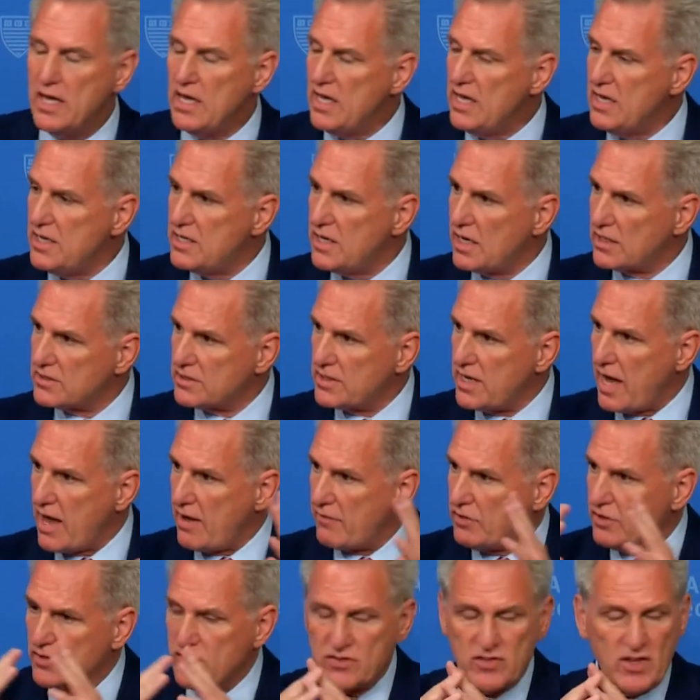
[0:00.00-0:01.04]
He doesn't
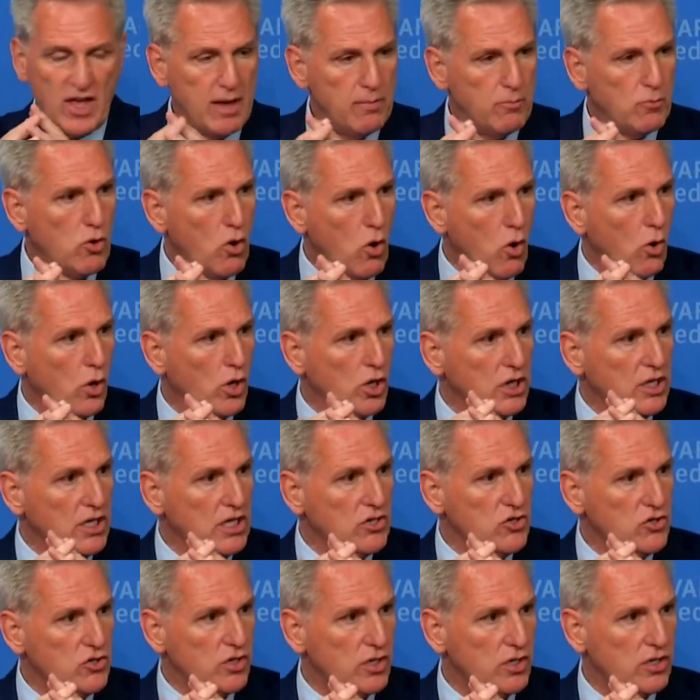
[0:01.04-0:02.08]
have the same
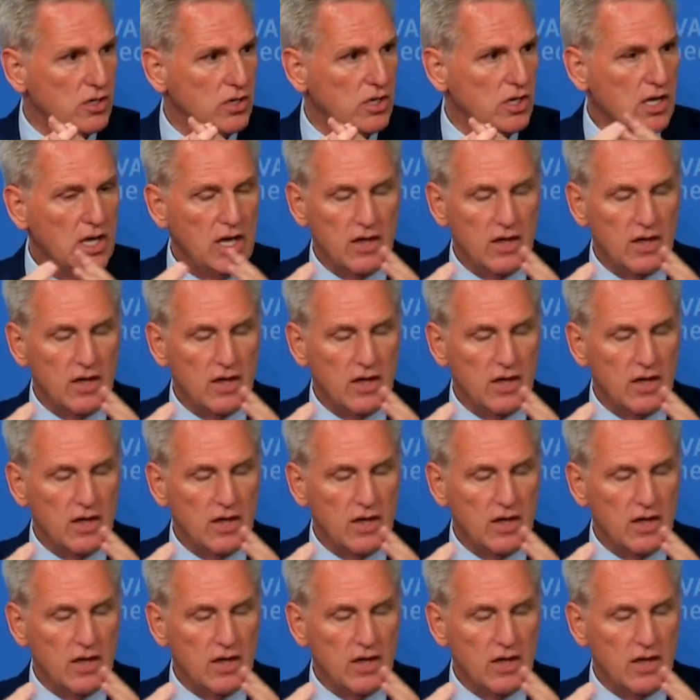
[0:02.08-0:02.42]
coalition